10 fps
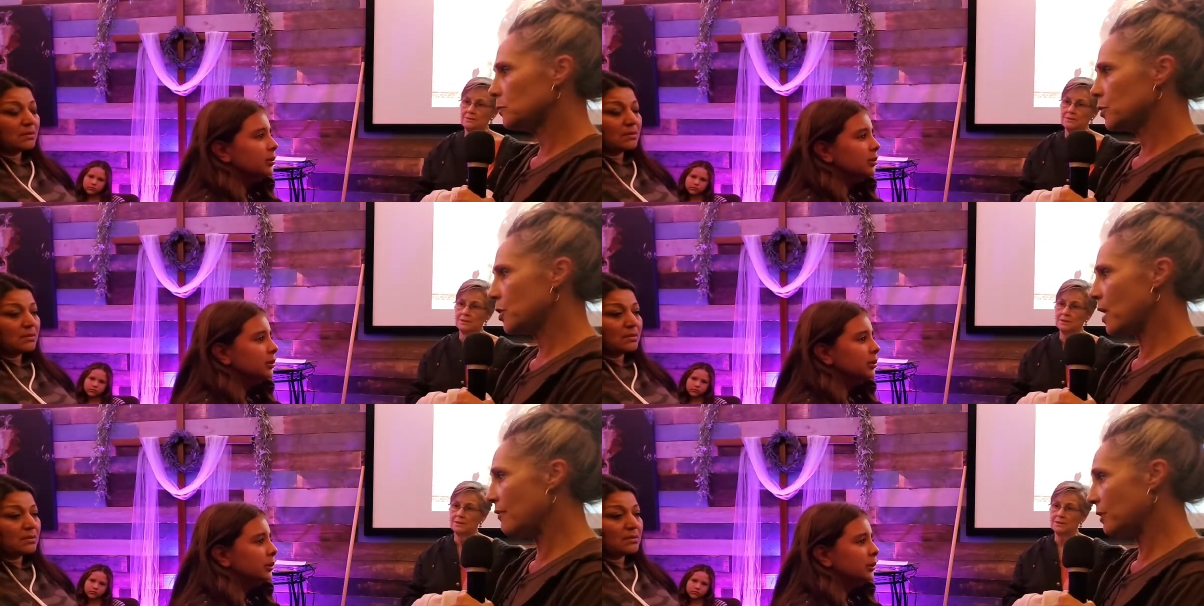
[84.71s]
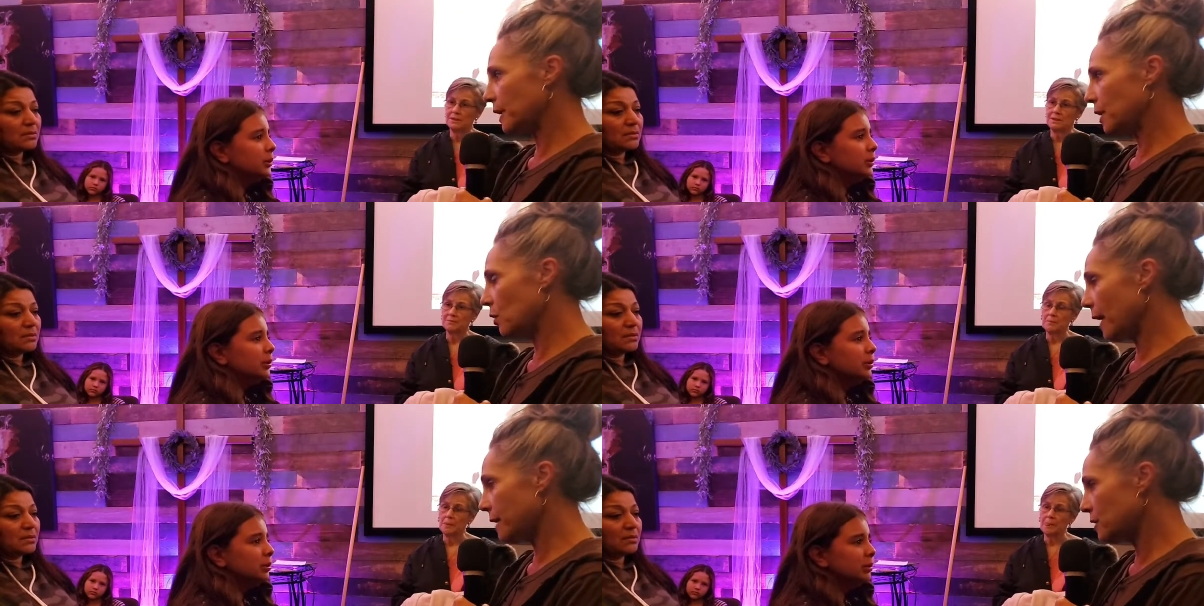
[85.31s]
Speaker 1: Do you have a
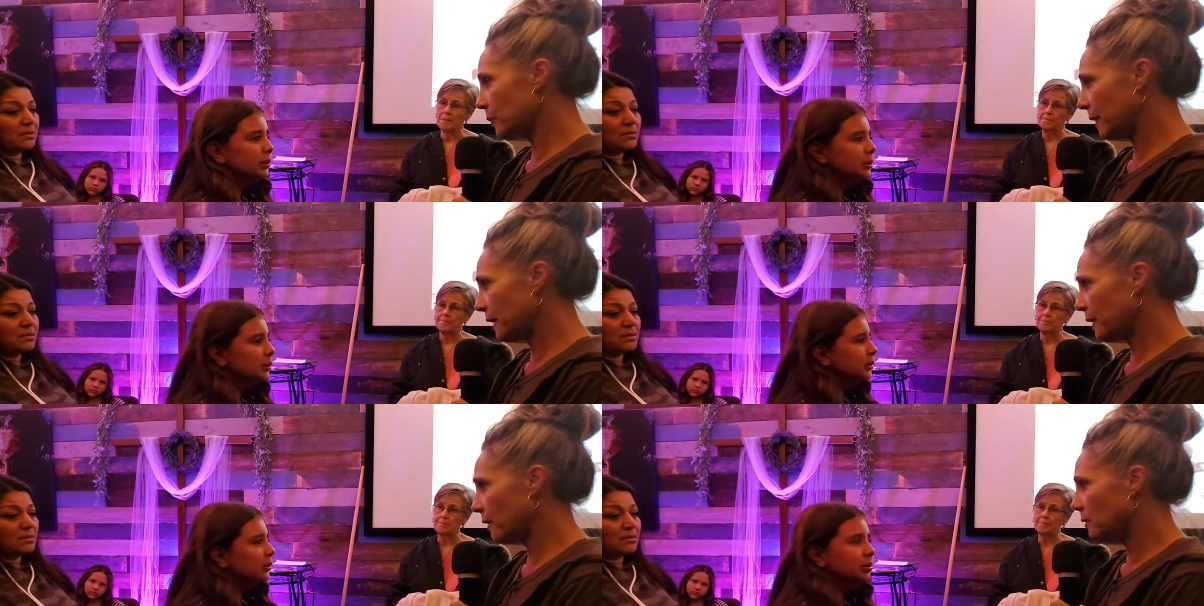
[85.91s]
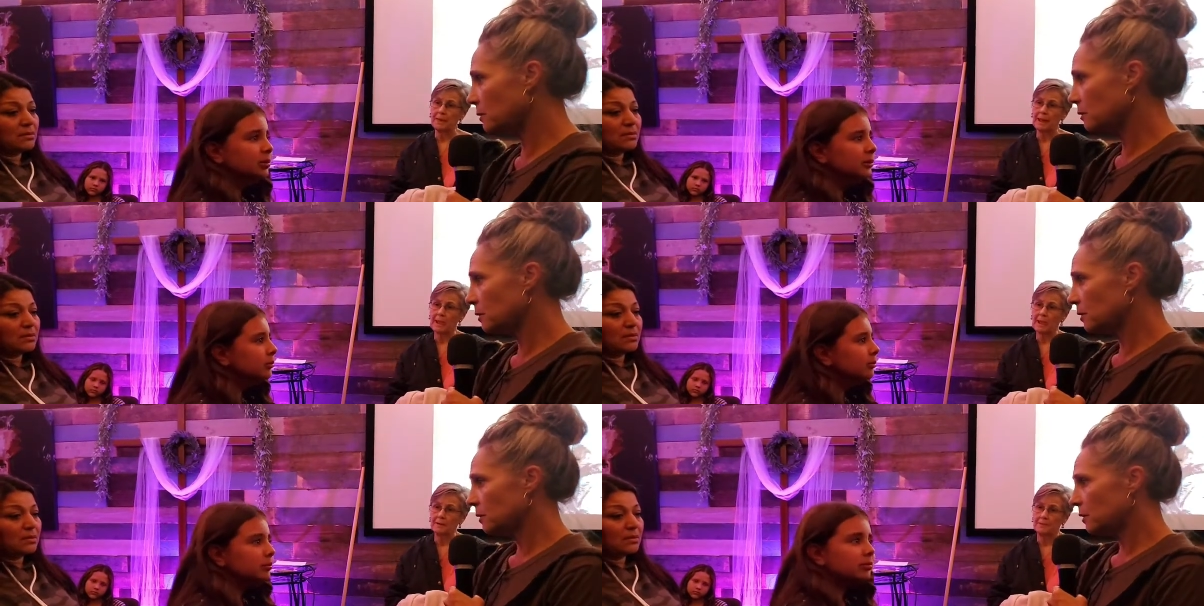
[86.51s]
legal right to be there?
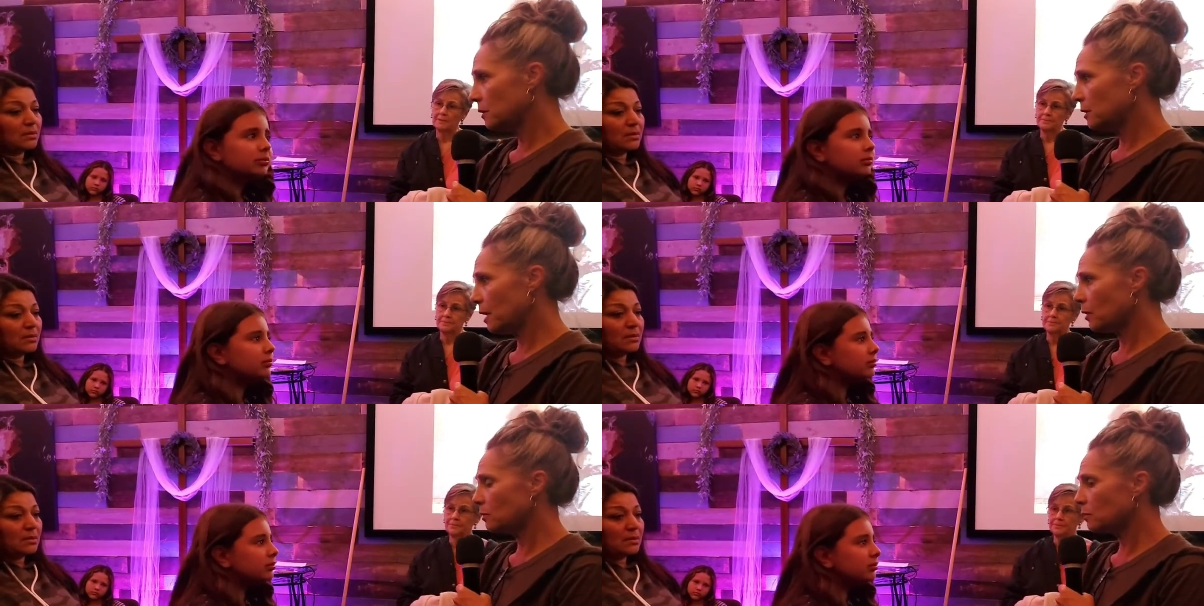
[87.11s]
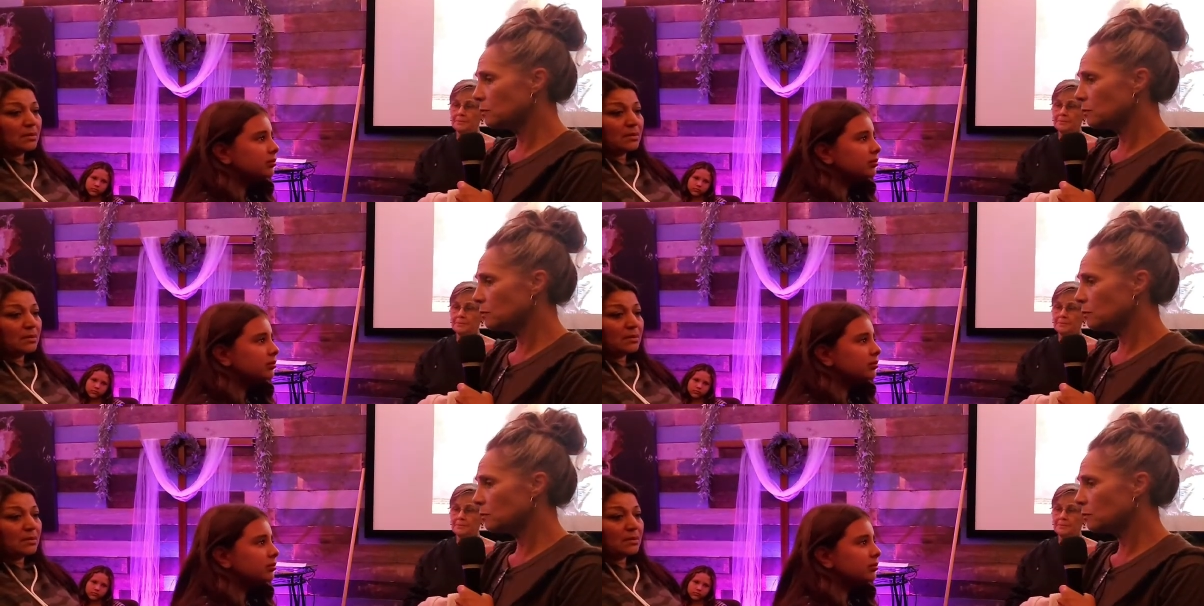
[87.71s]
No.